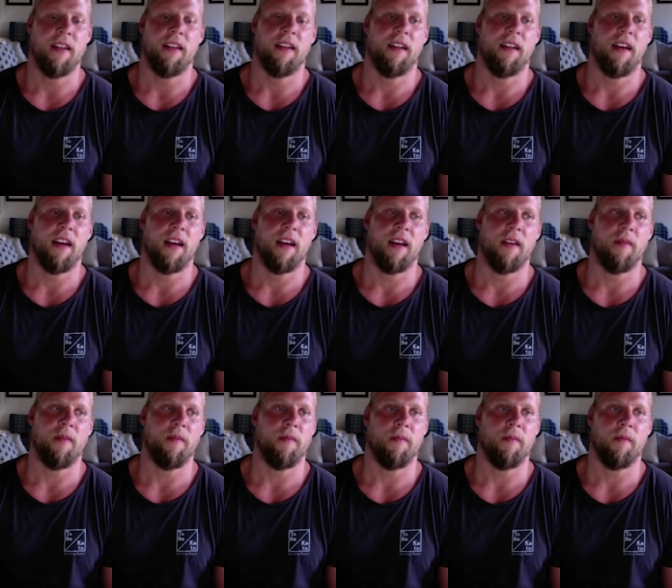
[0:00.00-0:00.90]

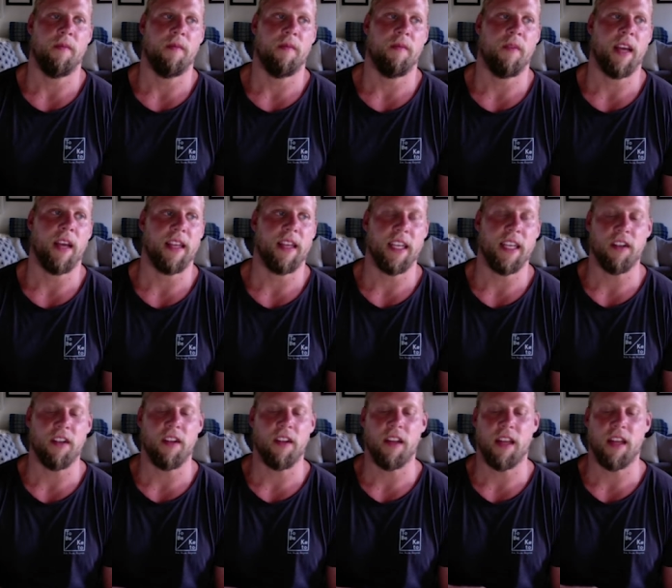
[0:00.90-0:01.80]
Um, like
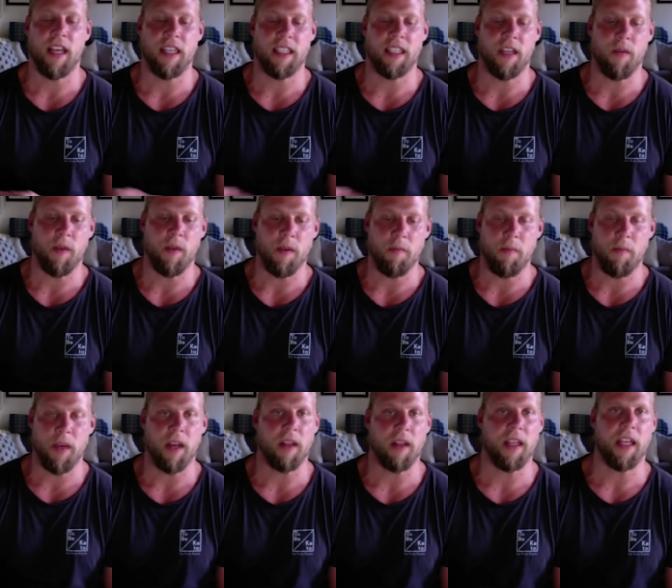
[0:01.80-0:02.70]
these are the things that we
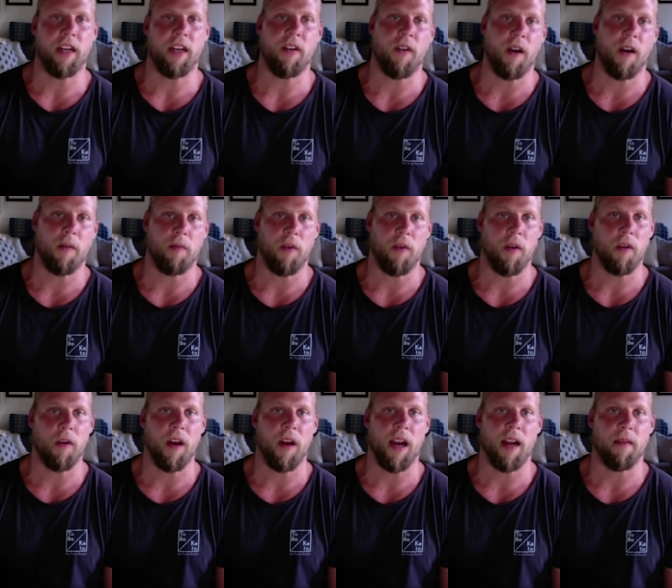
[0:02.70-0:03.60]
build into our
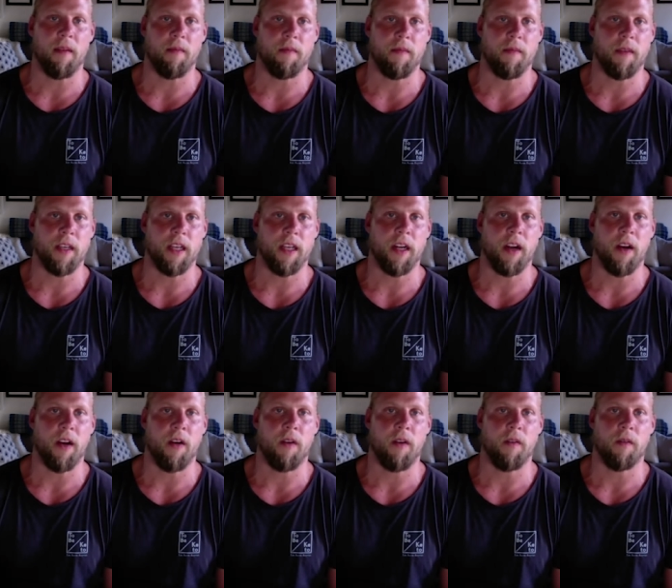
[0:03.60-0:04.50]
program. You
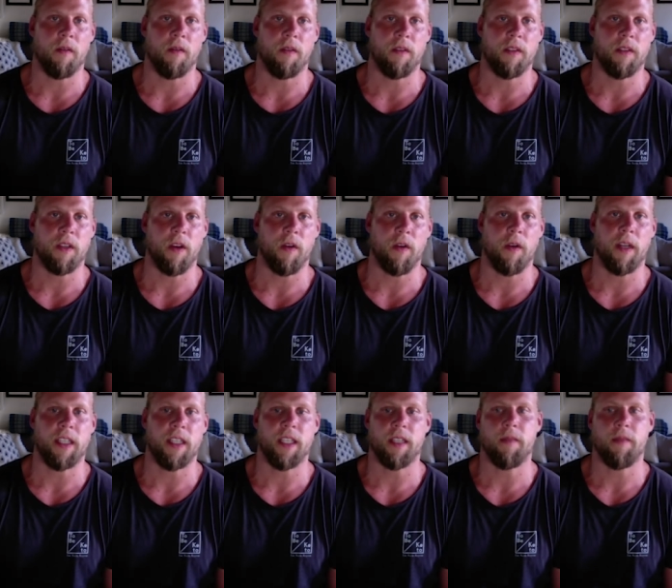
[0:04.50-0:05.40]
know, so
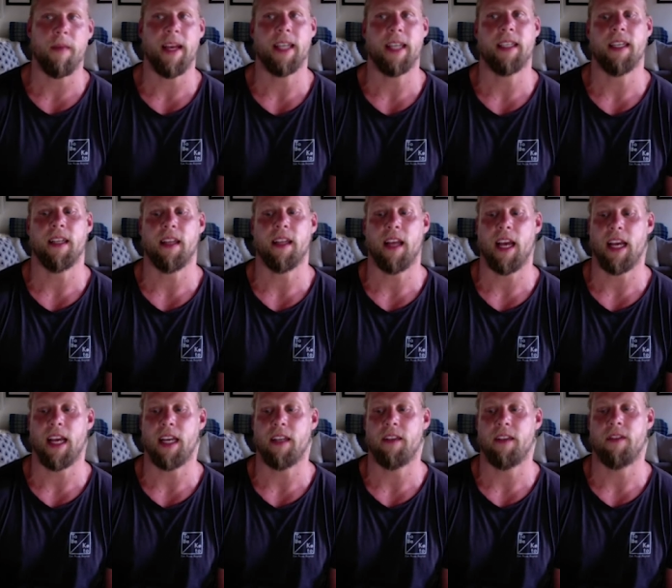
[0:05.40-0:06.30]
it just makes it
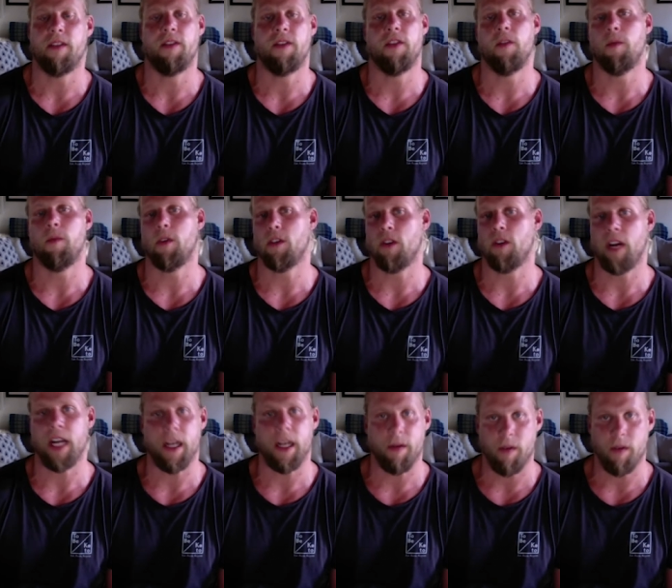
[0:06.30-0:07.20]
like super
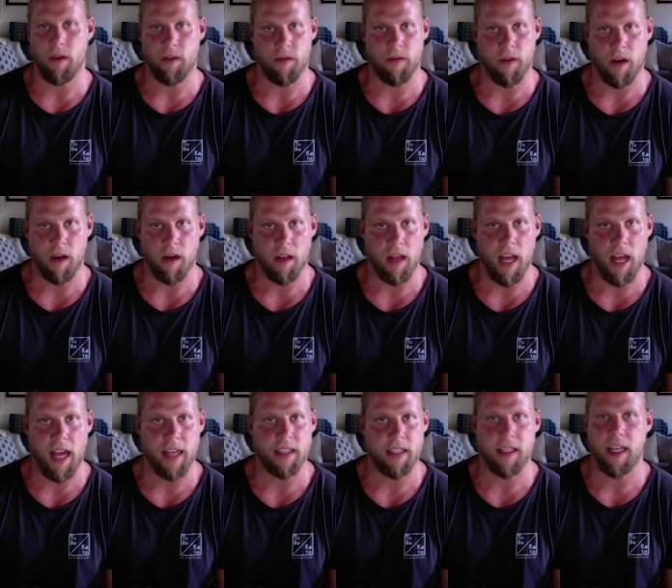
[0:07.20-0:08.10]
training wheels for our
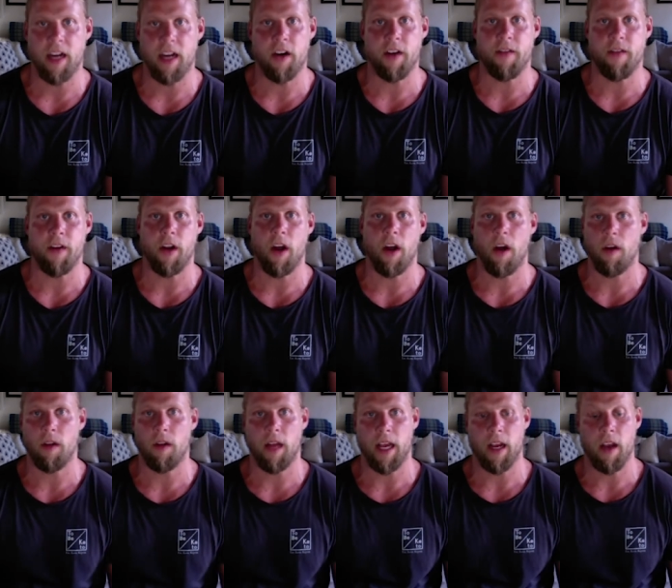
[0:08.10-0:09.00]
clients. They don't even know,
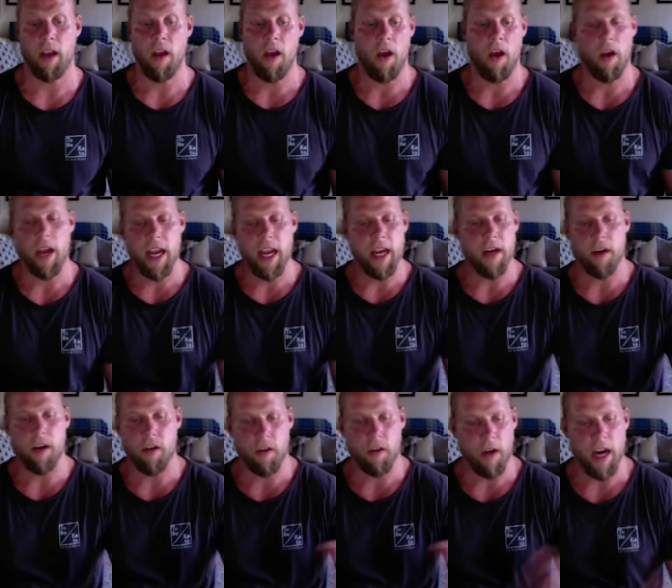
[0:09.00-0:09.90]
like, okay,
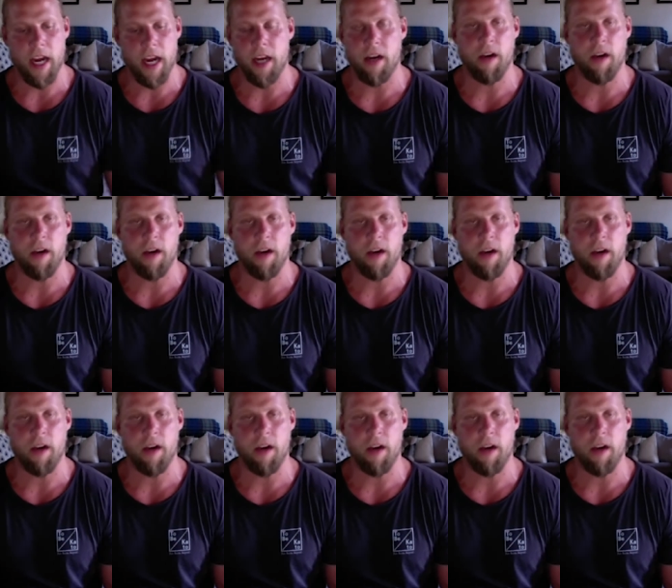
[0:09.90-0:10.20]
you're great.